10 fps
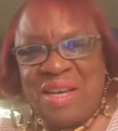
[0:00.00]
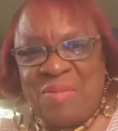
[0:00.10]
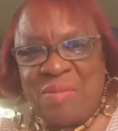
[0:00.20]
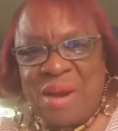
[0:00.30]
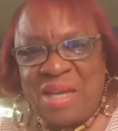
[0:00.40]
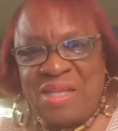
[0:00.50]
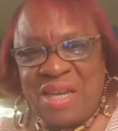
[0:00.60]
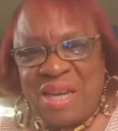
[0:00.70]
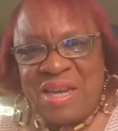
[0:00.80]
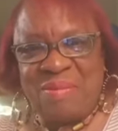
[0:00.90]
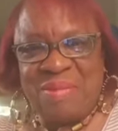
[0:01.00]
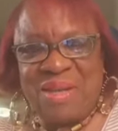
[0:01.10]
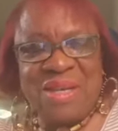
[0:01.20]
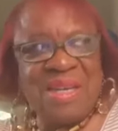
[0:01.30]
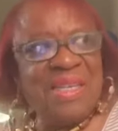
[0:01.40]
in my time.
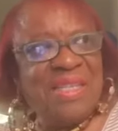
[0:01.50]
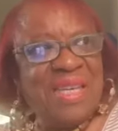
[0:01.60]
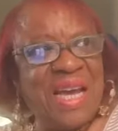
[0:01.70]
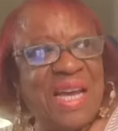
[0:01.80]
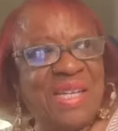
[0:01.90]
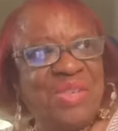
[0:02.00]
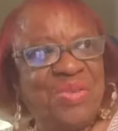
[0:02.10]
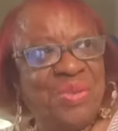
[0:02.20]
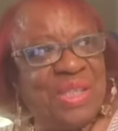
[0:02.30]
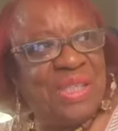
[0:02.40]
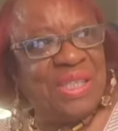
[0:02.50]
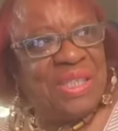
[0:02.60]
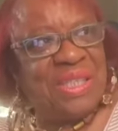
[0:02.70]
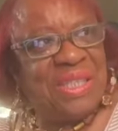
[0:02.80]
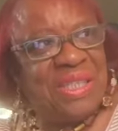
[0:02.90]
It's
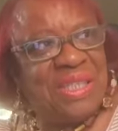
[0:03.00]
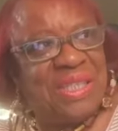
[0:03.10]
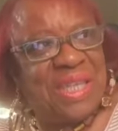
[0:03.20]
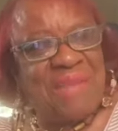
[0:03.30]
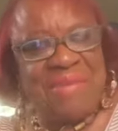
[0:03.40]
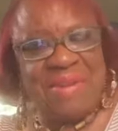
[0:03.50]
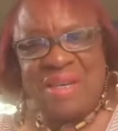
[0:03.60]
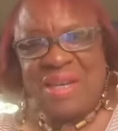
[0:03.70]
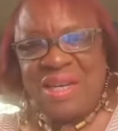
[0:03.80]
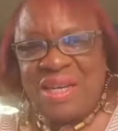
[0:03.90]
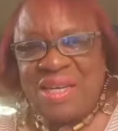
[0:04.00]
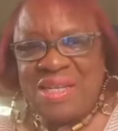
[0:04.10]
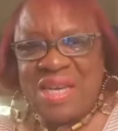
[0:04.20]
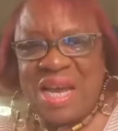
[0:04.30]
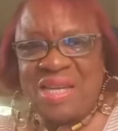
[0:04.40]
9:27.
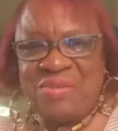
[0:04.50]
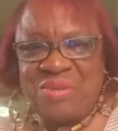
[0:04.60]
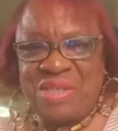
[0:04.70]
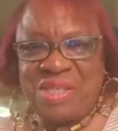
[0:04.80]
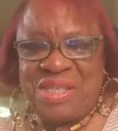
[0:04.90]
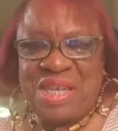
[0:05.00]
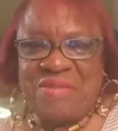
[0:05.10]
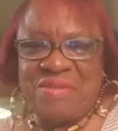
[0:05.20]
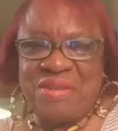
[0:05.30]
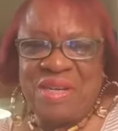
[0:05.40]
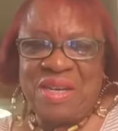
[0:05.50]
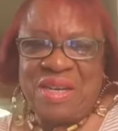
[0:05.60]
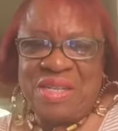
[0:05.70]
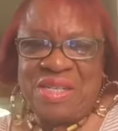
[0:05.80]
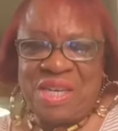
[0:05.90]
It's 9:27
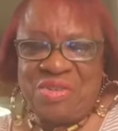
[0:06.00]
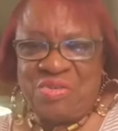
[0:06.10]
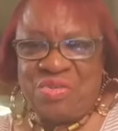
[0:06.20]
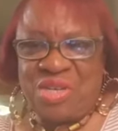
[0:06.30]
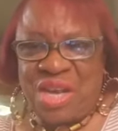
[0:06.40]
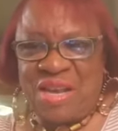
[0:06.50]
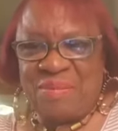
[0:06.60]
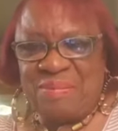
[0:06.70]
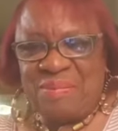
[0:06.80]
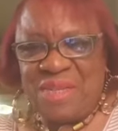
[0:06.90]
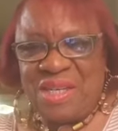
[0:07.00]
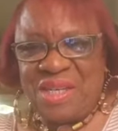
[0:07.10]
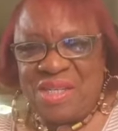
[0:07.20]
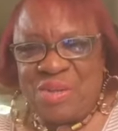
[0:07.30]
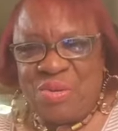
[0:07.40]
Central Time.
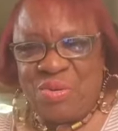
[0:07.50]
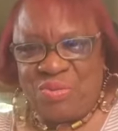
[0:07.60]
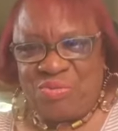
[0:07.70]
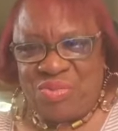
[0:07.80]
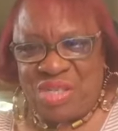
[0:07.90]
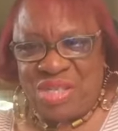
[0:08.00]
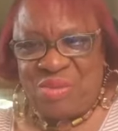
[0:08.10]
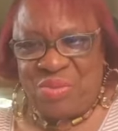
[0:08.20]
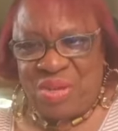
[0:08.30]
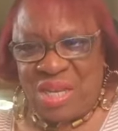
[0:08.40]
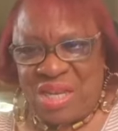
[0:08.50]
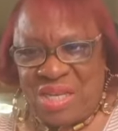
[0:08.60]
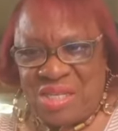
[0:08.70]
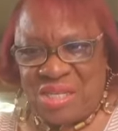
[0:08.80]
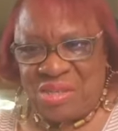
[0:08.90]
So see what that
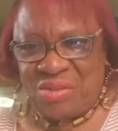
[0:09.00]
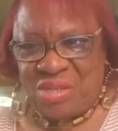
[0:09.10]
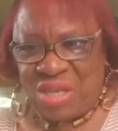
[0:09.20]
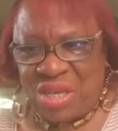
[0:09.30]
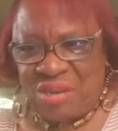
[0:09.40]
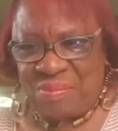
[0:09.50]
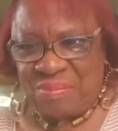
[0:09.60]
is in your time.